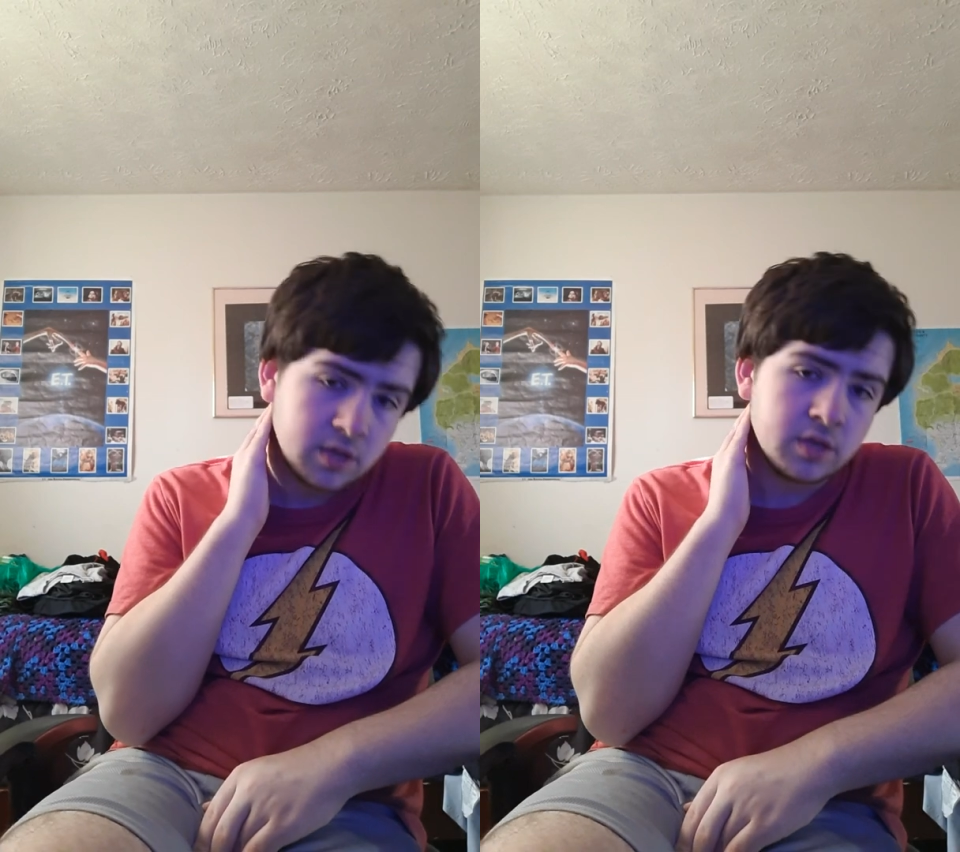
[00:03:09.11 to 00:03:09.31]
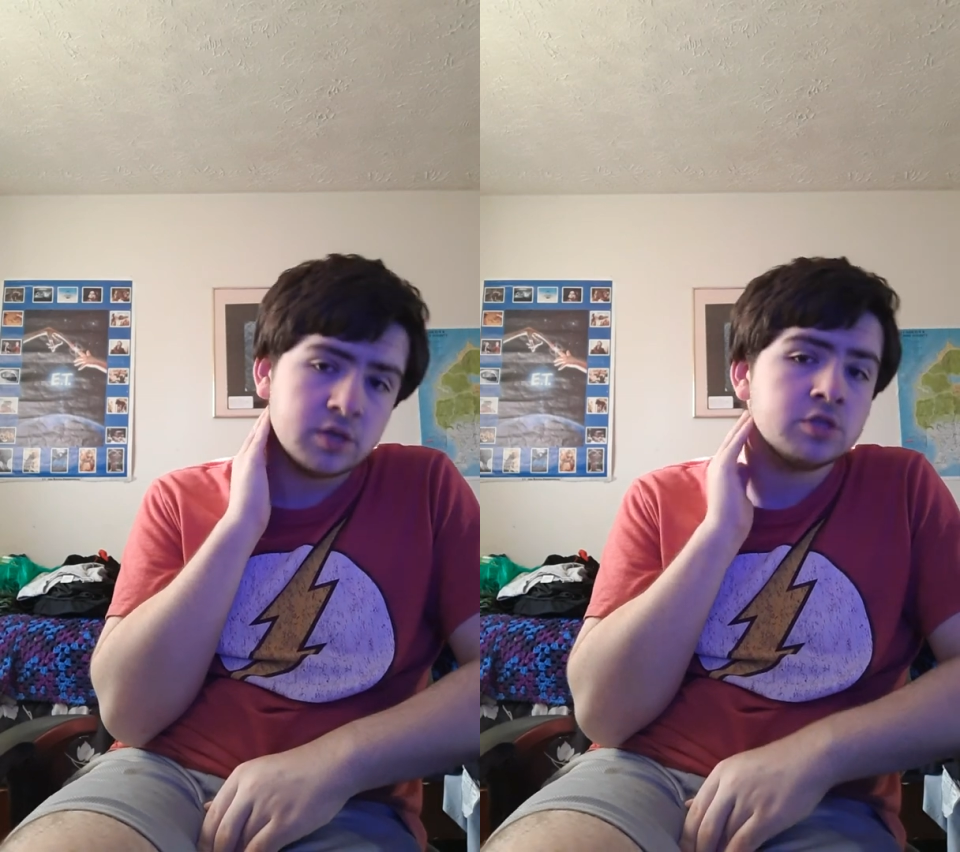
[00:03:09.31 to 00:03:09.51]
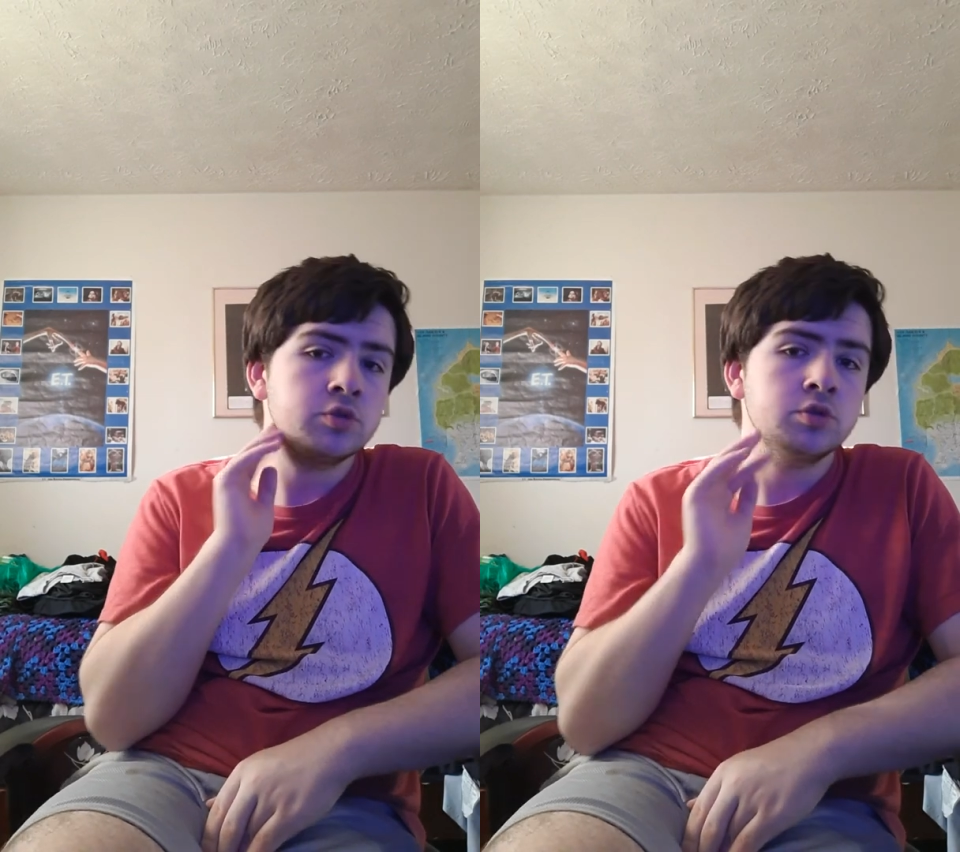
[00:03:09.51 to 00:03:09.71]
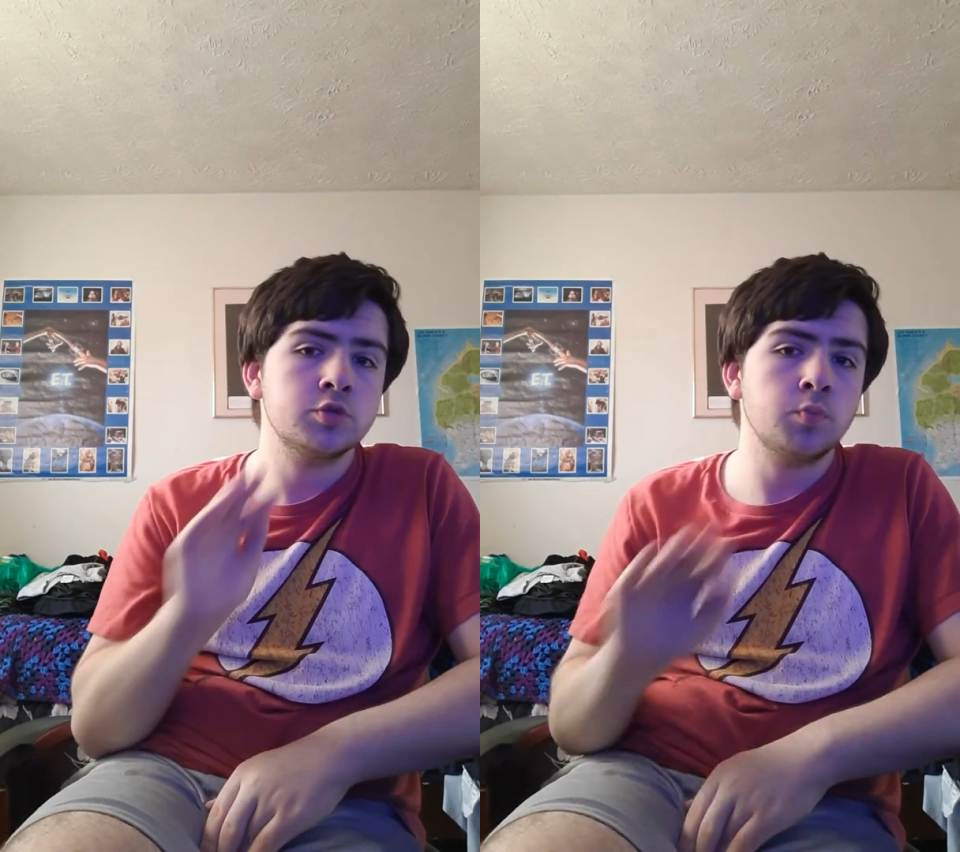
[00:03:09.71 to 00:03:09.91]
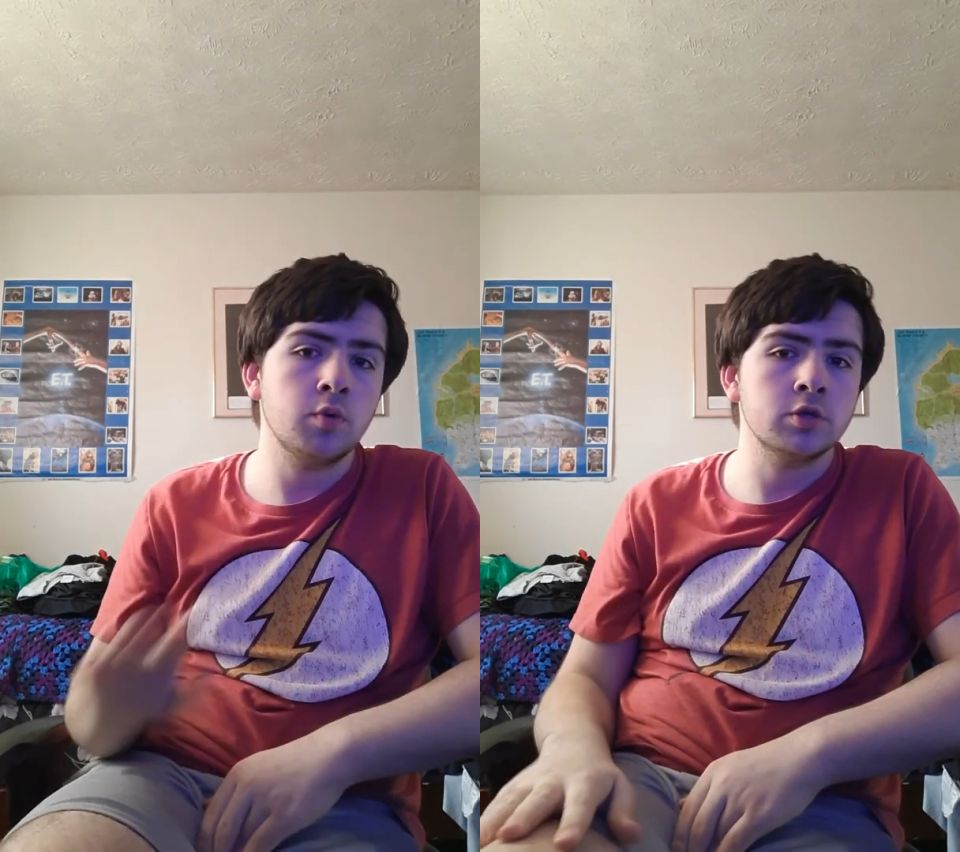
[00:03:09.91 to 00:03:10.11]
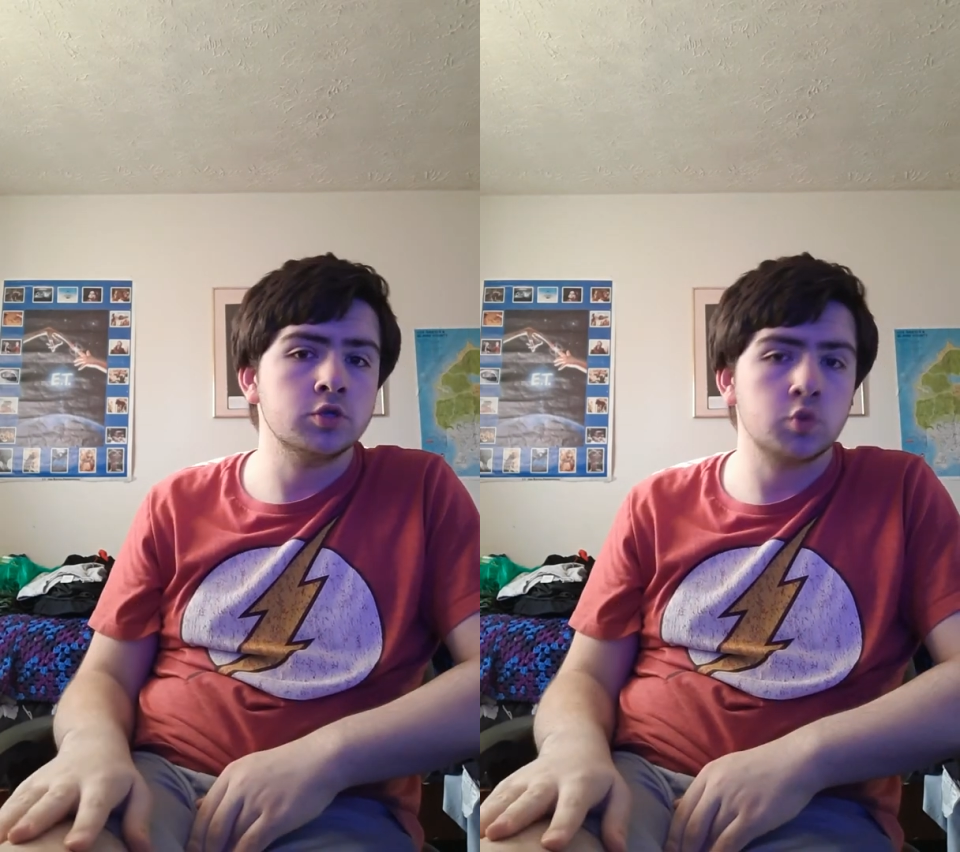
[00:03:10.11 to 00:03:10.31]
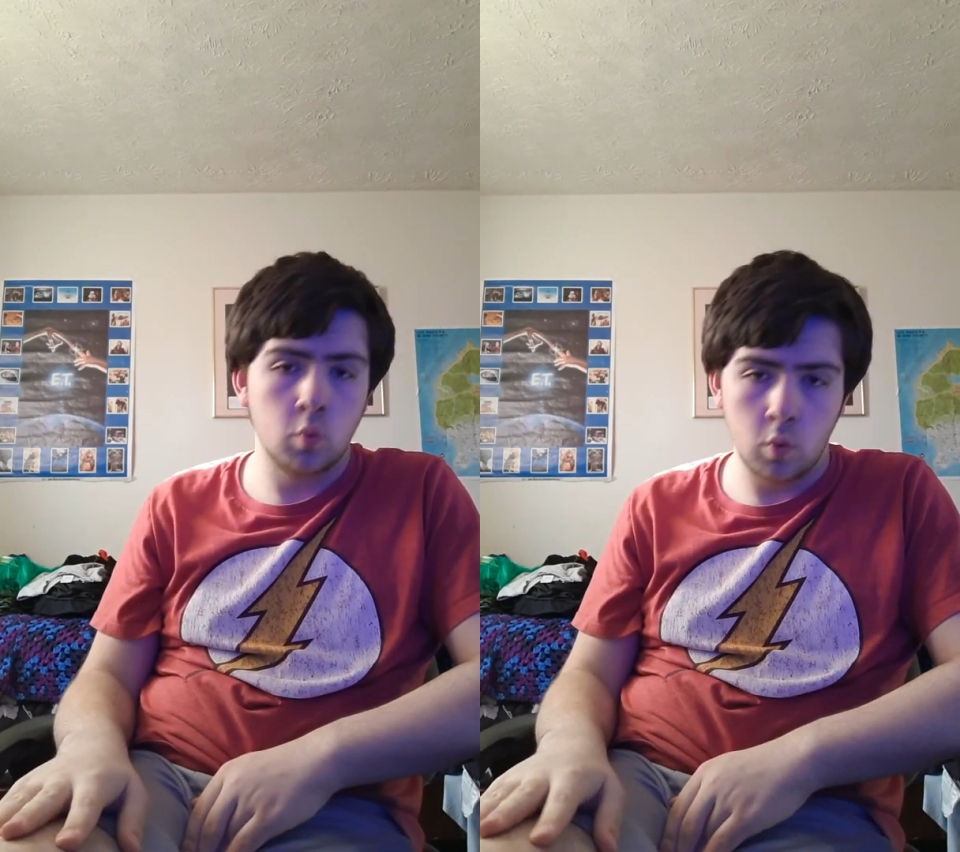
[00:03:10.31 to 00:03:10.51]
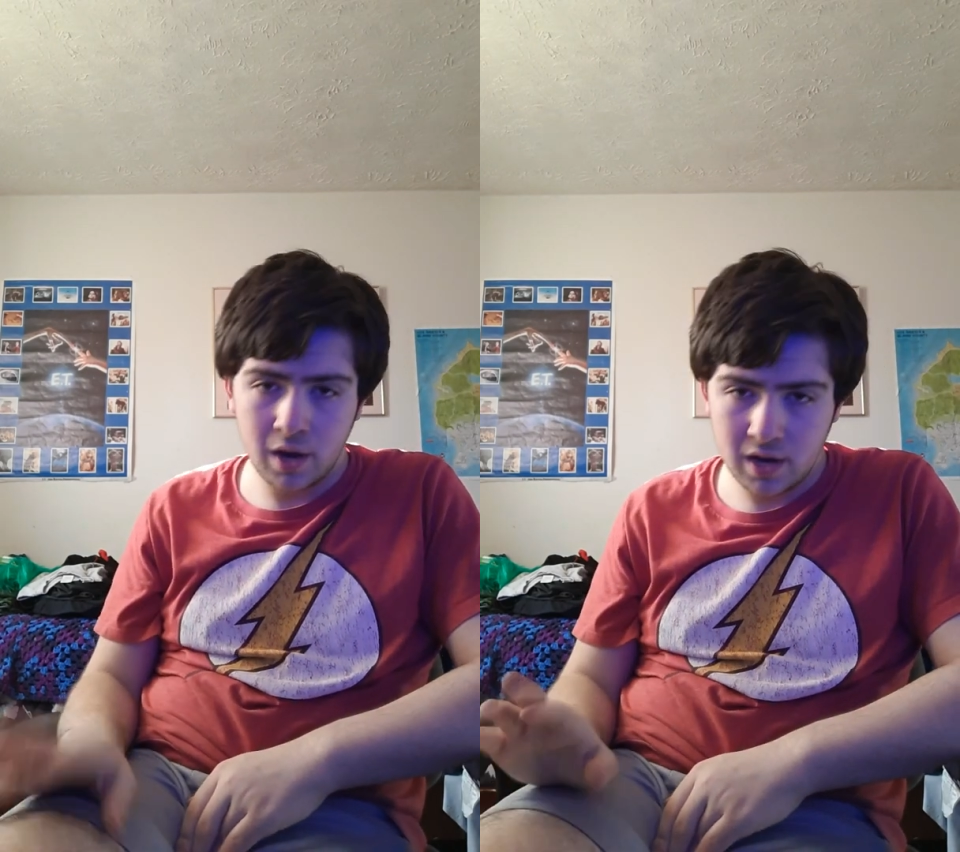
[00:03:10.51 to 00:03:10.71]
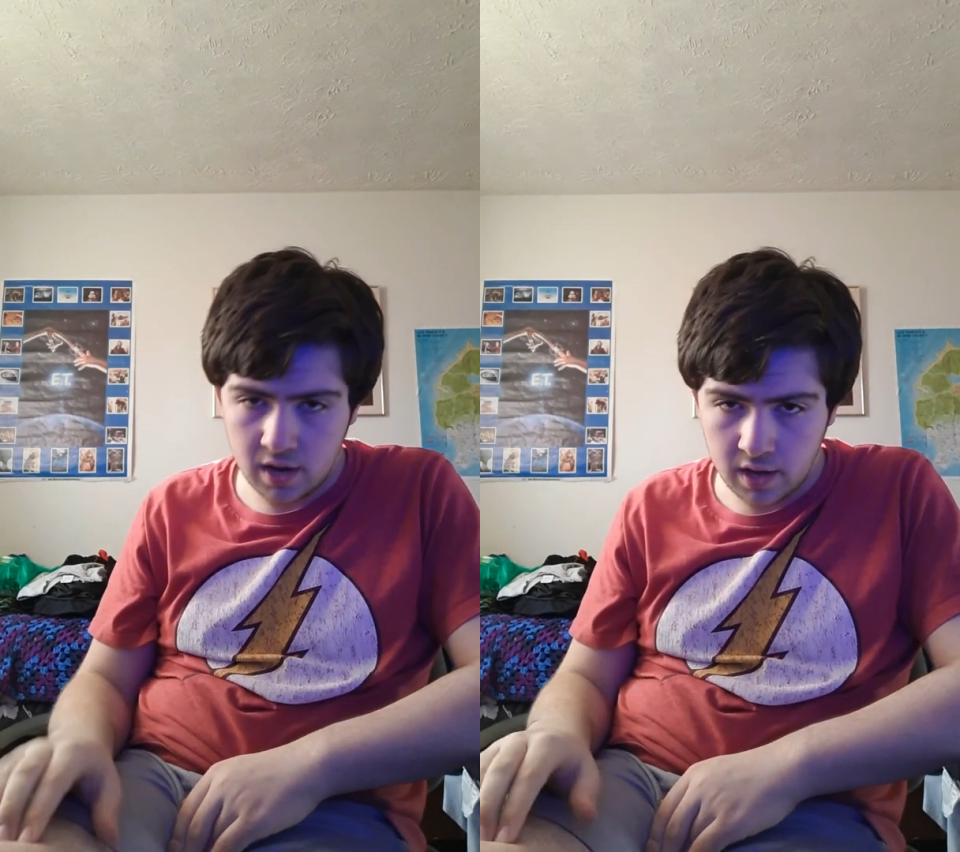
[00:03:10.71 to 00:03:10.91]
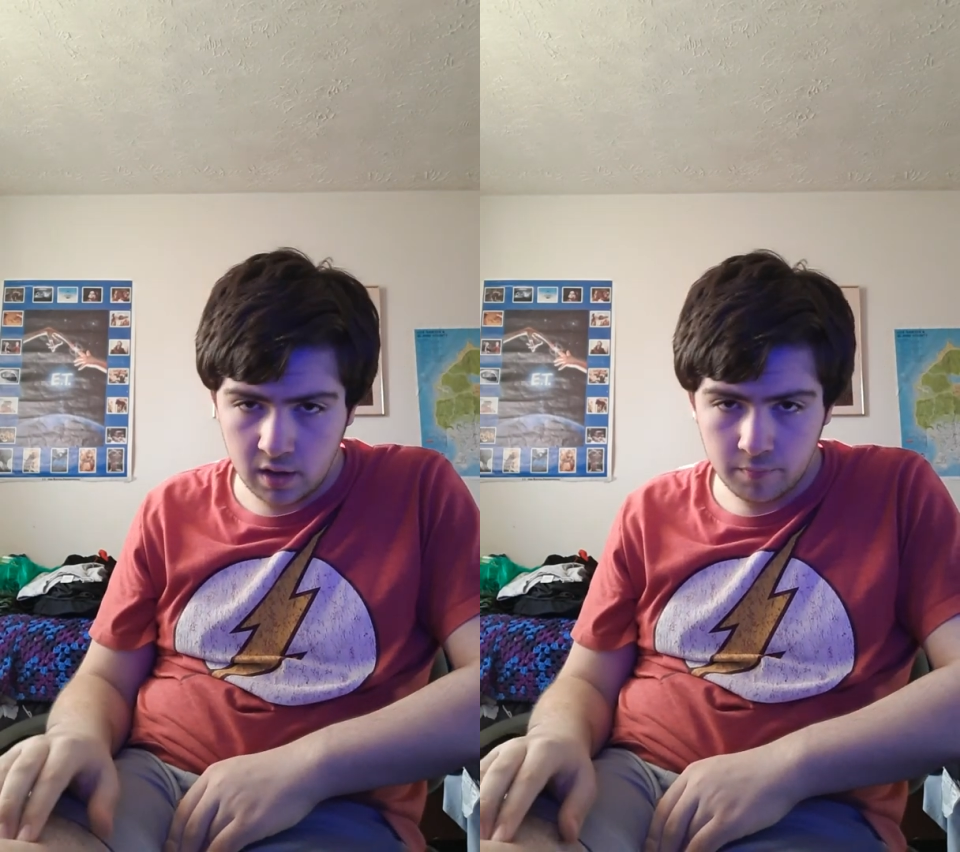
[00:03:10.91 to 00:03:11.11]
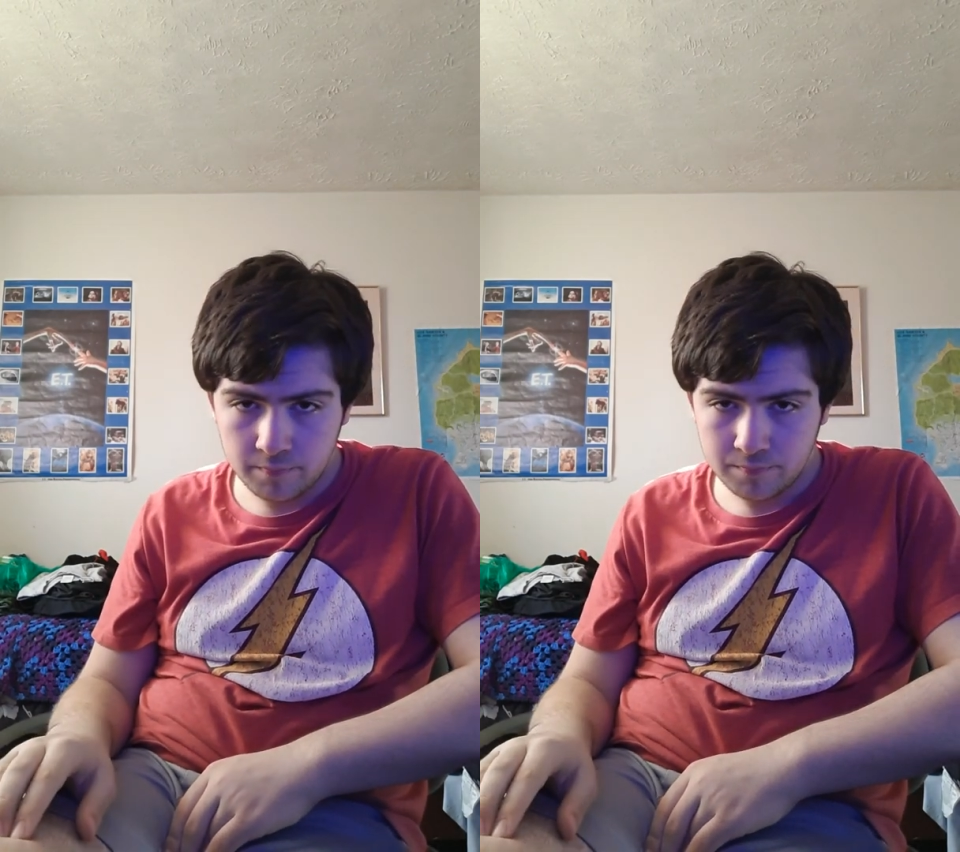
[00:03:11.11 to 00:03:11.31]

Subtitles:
into the spoilers right now.